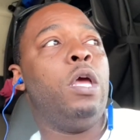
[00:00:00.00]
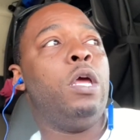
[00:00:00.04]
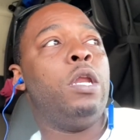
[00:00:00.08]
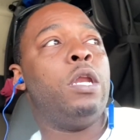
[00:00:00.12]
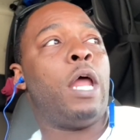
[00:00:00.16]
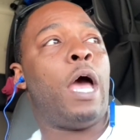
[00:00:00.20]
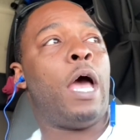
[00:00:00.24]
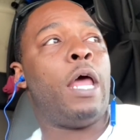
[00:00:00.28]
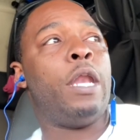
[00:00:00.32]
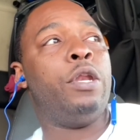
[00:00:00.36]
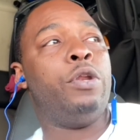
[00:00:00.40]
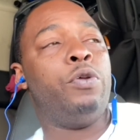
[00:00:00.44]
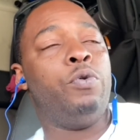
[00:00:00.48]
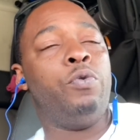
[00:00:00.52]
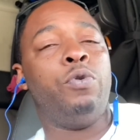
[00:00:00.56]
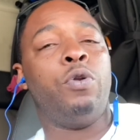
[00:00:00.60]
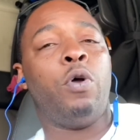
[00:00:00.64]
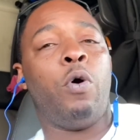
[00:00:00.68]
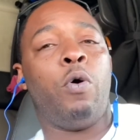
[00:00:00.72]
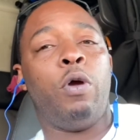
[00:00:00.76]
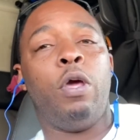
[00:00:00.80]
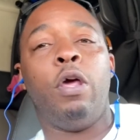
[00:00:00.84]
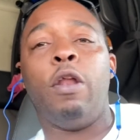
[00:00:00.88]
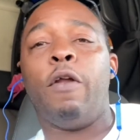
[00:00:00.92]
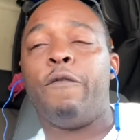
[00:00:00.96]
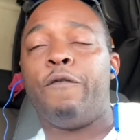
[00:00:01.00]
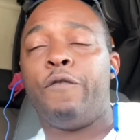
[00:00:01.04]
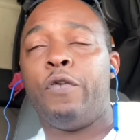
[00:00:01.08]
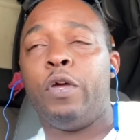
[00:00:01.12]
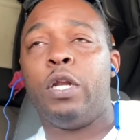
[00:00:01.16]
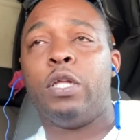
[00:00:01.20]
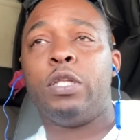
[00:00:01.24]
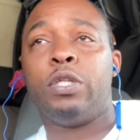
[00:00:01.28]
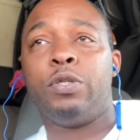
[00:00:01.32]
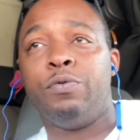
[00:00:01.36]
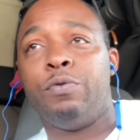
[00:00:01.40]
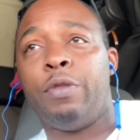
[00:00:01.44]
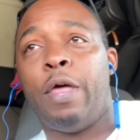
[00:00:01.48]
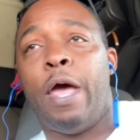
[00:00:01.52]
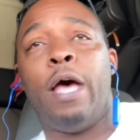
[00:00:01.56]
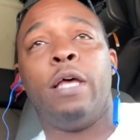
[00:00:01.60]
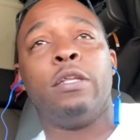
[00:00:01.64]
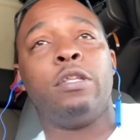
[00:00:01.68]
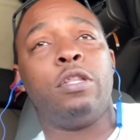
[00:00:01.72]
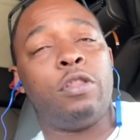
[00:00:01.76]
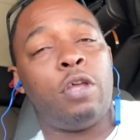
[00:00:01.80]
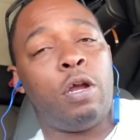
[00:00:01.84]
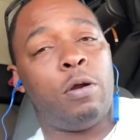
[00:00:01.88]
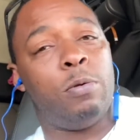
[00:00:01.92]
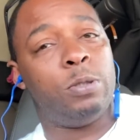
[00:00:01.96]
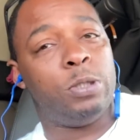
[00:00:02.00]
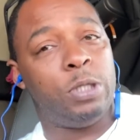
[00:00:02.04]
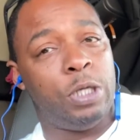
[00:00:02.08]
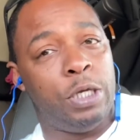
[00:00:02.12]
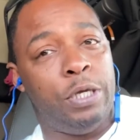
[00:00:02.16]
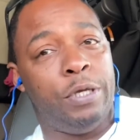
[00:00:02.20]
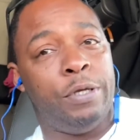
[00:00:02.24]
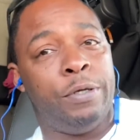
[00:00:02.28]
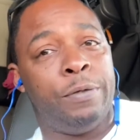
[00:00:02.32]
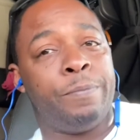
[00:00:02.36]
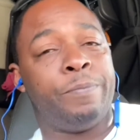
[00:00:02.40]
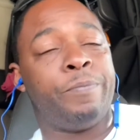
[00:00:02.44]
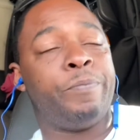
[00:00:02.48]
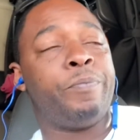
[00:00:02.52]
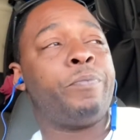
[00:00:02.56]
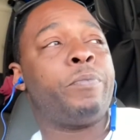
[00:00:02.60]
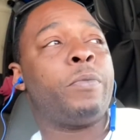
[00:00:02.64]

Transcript: I do know it'll fit a 2013